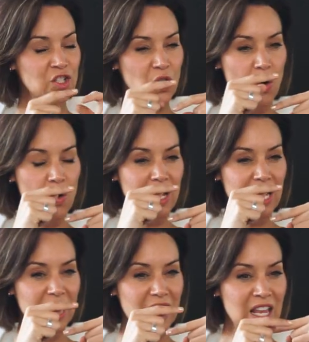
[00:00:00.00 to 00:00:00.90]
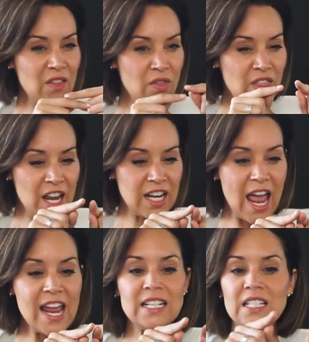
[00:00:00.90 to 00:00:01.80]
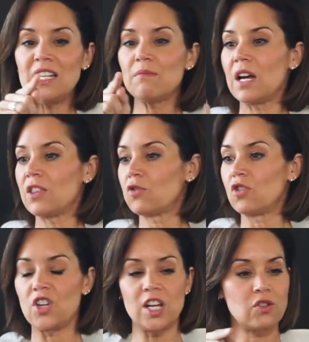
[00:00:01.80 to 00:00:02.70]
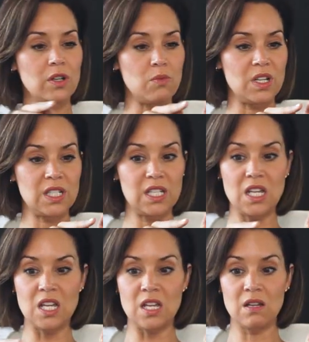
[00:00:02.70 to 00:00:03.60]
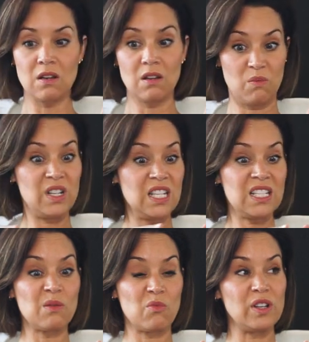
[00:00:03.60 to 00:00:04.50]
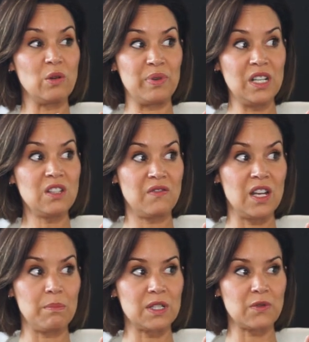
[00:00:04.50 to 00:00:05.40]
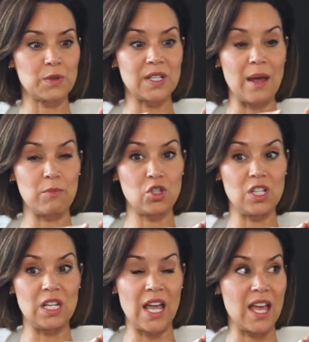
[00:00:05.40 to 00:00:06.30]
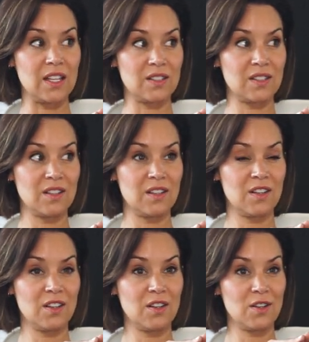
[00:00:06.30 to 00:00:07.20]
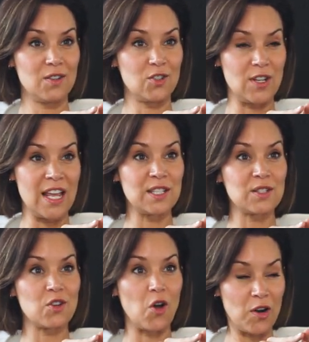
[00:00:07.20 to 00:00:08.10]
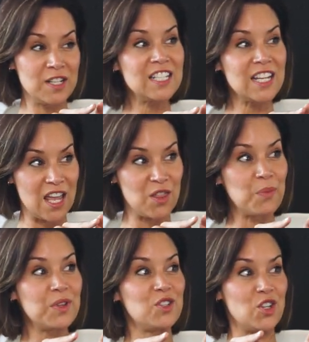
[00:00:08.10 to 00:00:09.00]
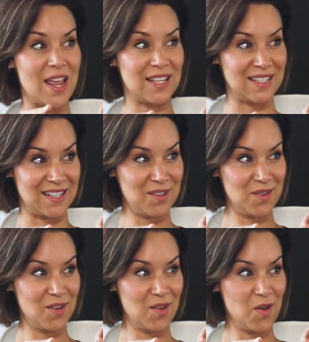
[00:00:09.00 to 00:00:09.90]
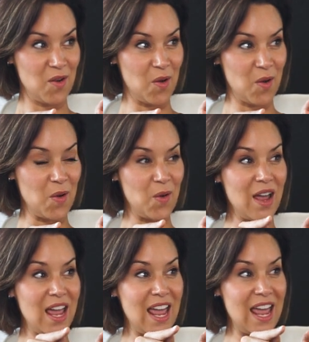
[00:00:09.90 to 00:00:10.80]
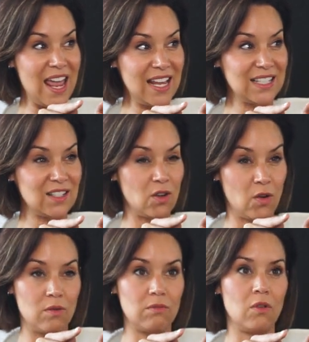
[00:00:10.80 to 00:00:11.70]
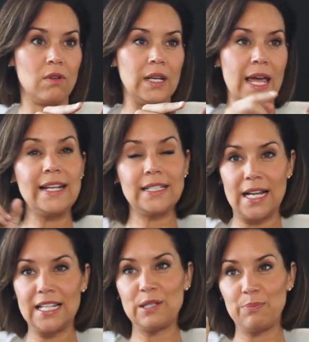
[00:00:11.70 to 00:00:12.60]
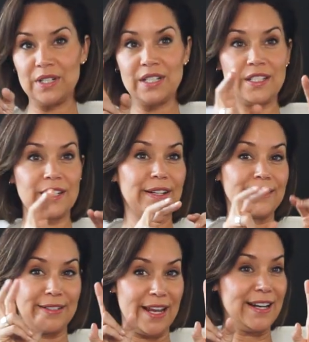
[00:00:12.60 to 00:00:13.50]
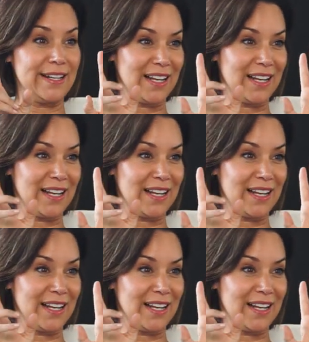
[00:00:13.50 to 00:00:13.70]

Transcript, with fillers: so in that 18 month trajectory, we see we see some real big developments for Sam. She mm. has she has gotten together with Jason, yeah. her, her, her late husband, dead